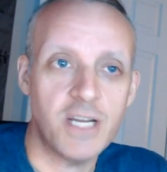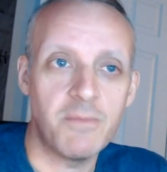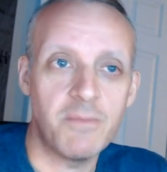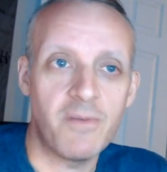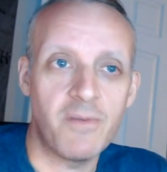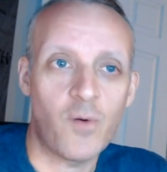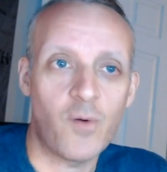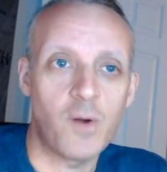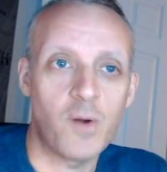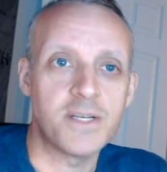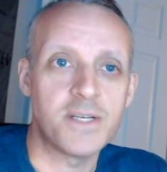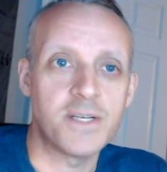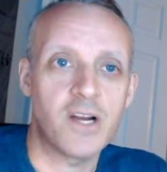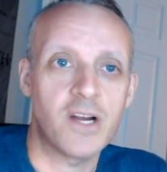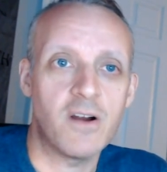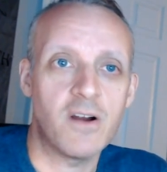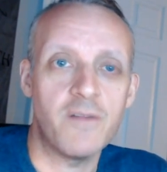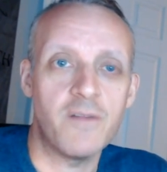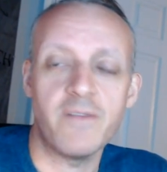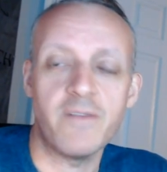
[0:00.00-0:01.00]
before he was
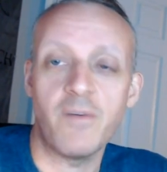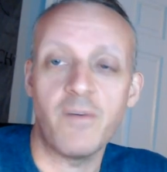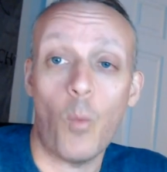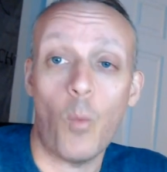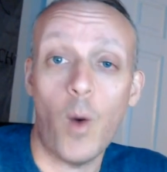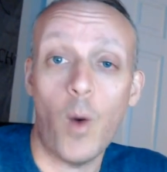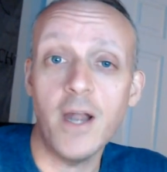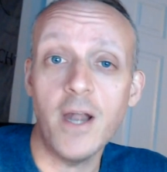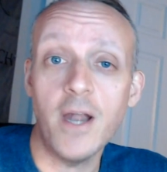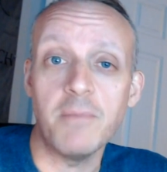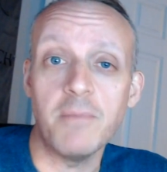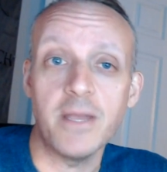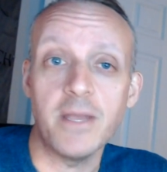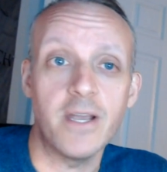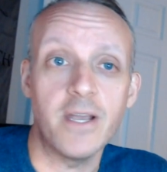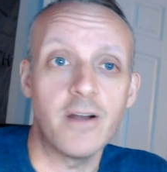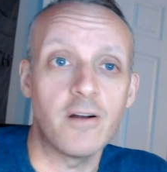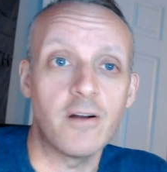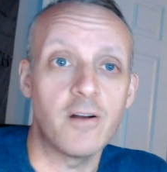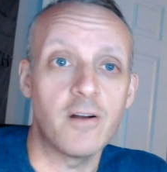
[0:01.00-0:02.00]
cured if he even wanted to be
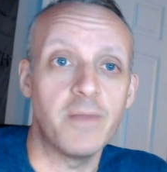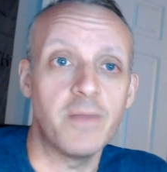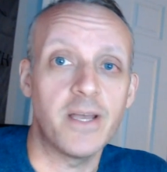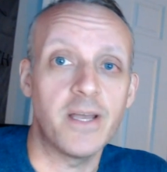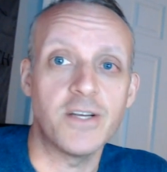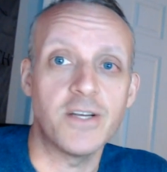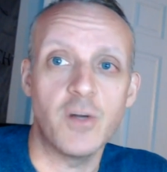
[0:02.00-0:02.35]
cured because